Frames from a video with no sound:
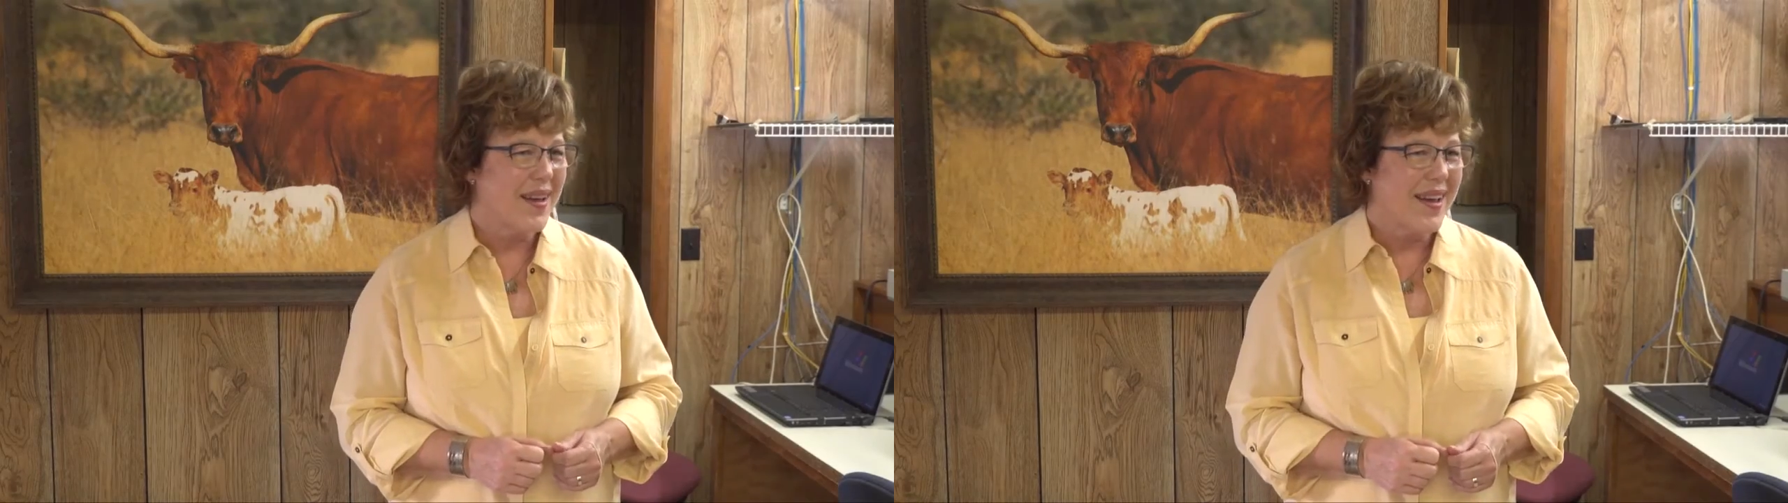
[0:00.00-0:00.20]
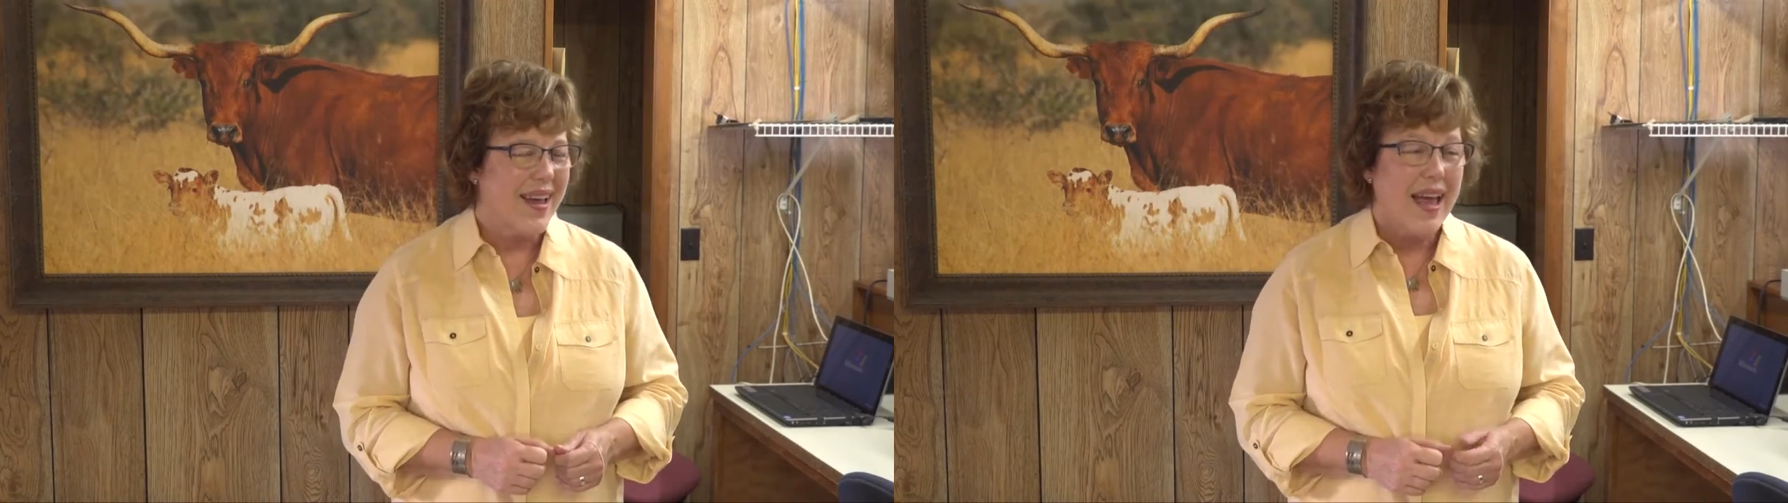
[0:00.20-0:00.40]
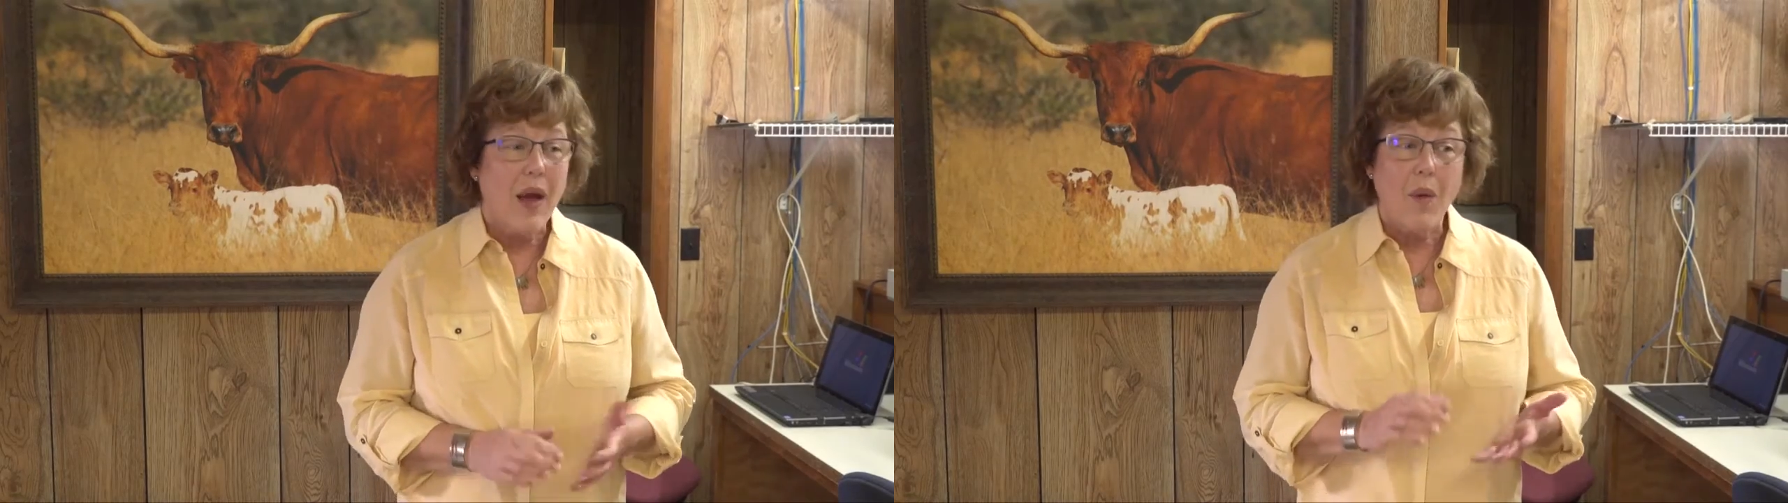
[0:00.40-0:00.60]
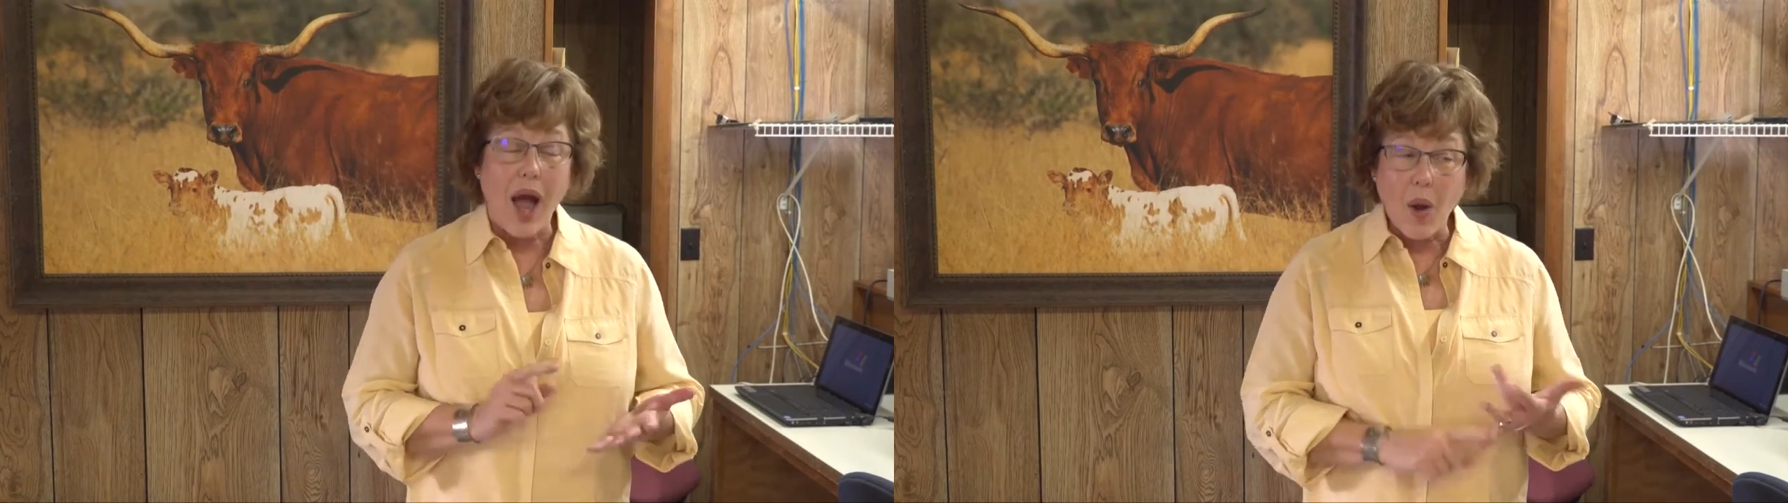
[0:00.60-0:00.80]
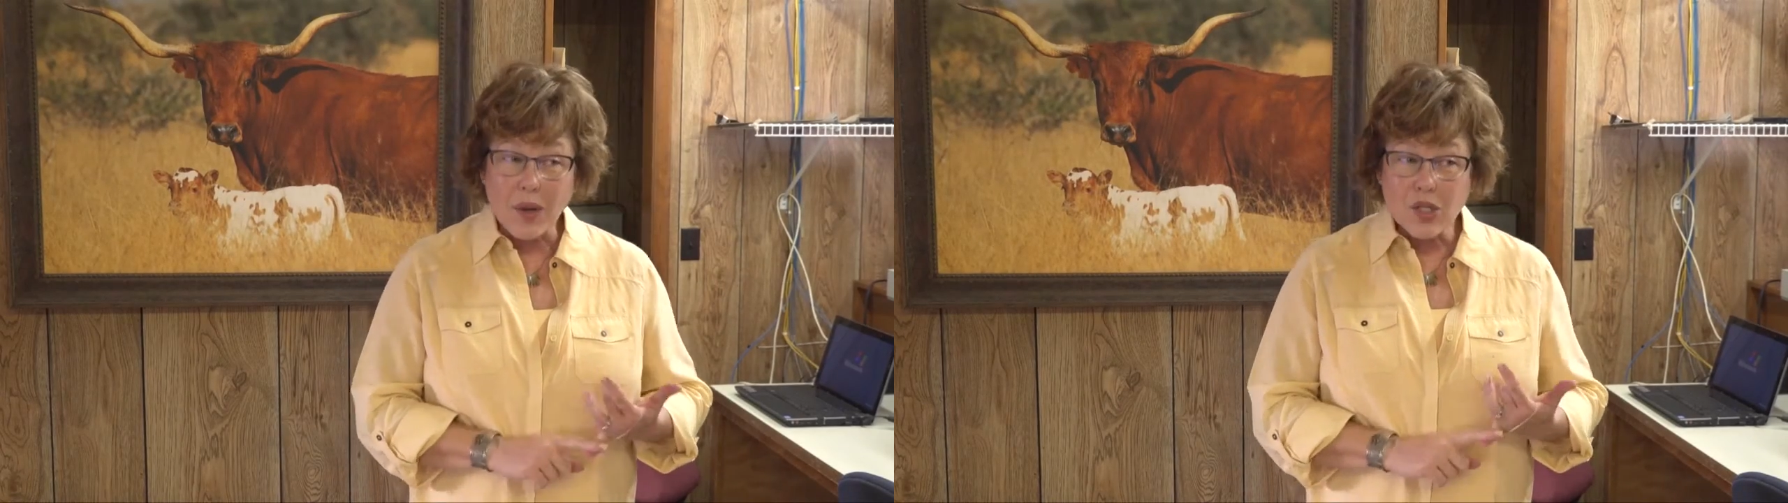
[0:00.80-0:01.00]
to talk
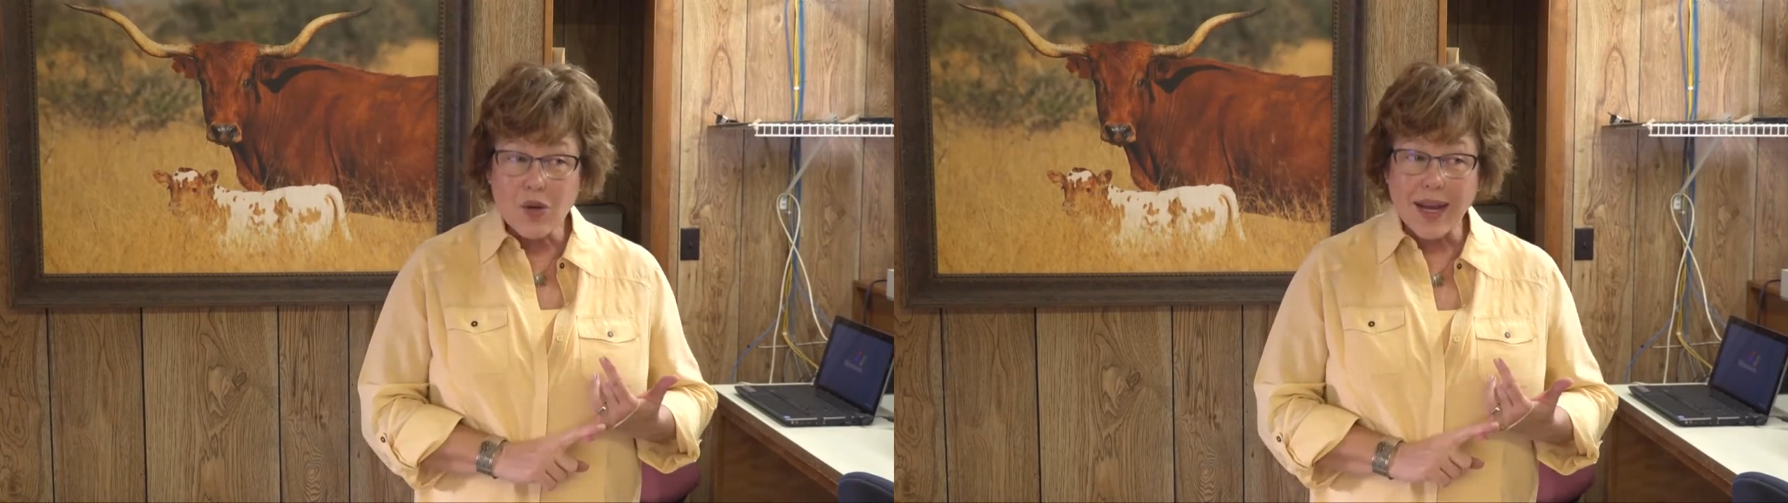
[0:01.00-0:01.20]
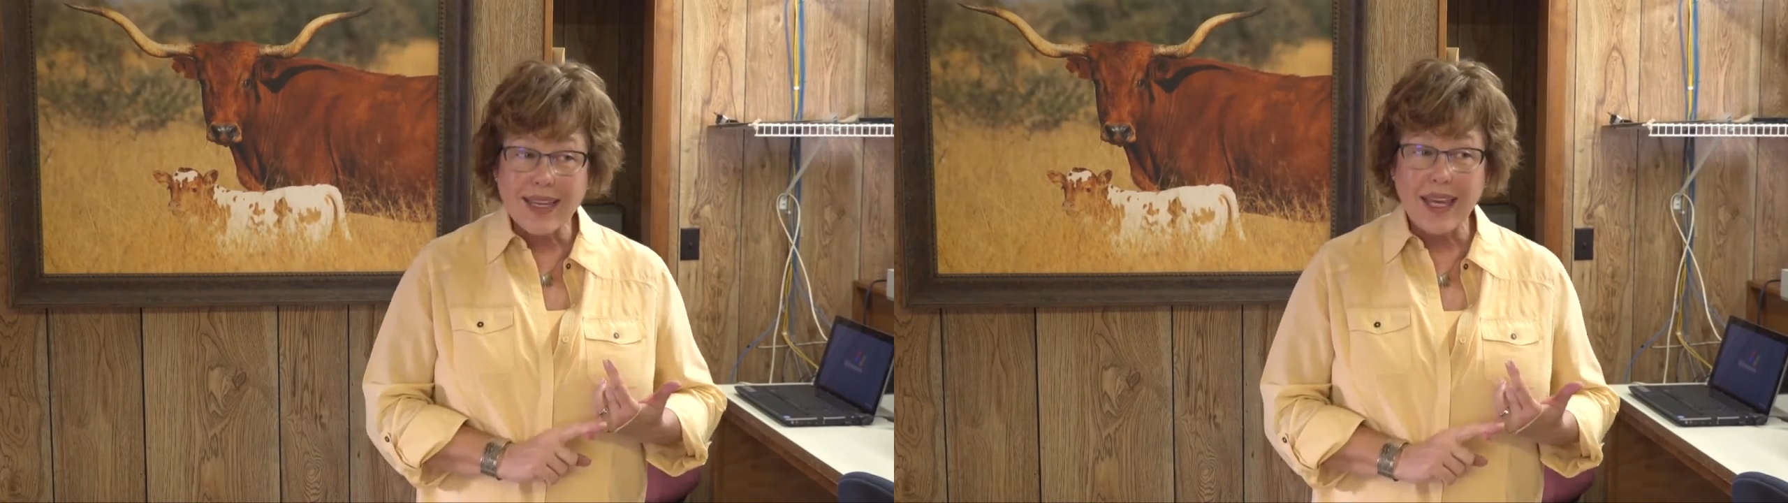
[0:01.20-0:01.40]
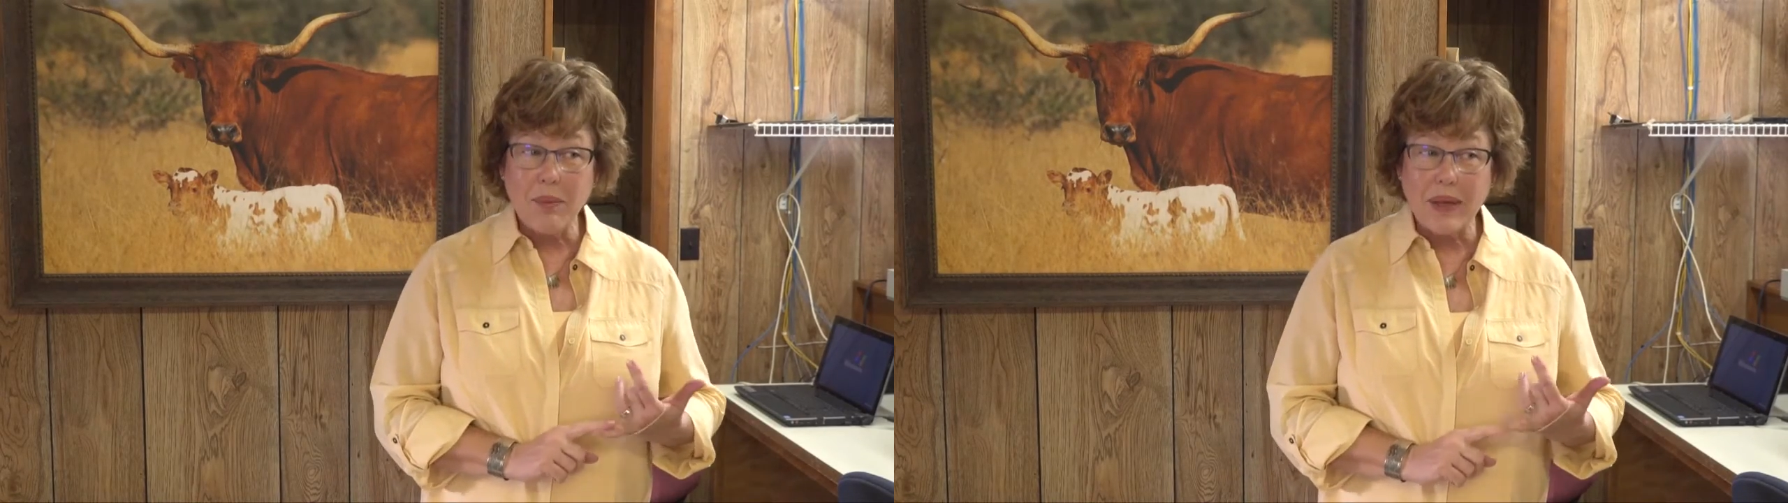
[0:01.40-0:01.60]
about the checkoff,